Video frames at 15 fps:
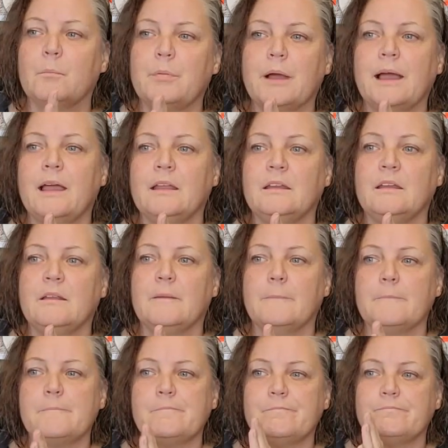but
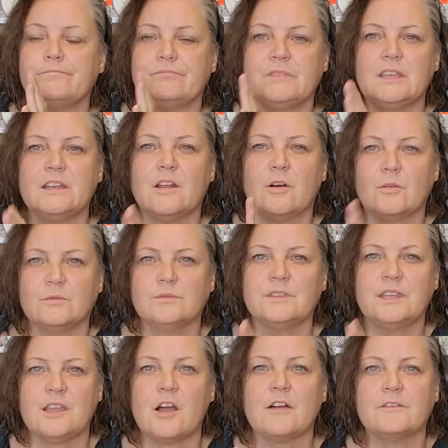you know,
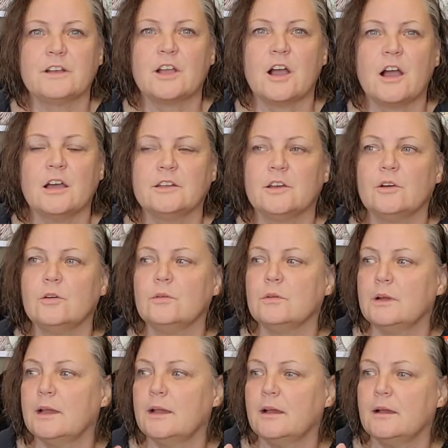the
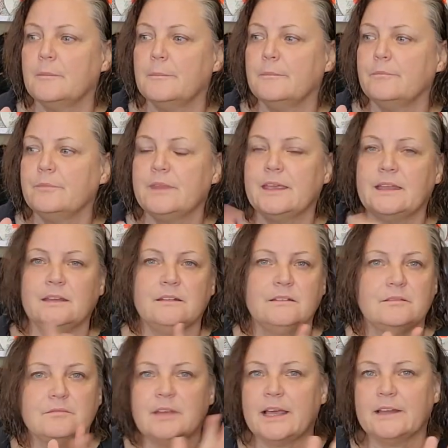avocado,
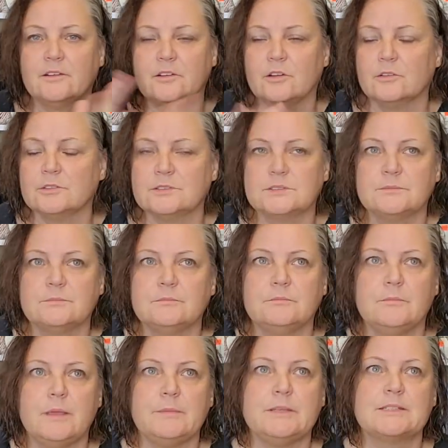and I don't know,
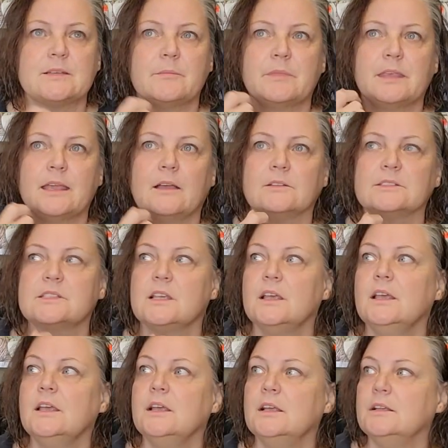maybe something else.
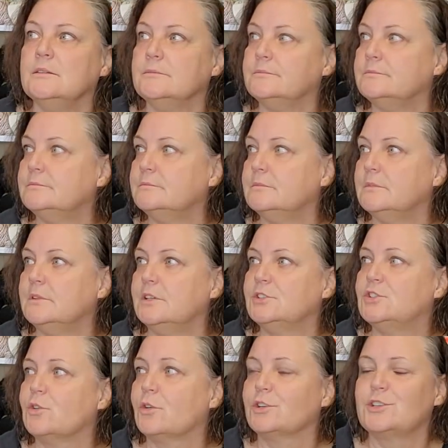Georgivore. A
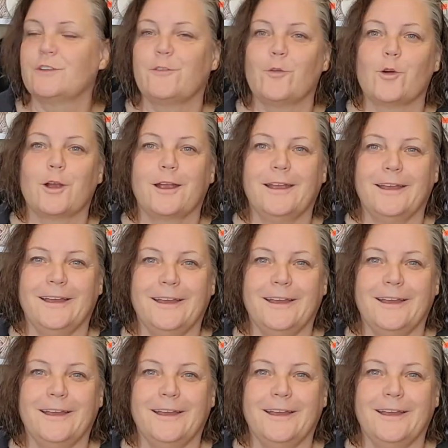Georgivore.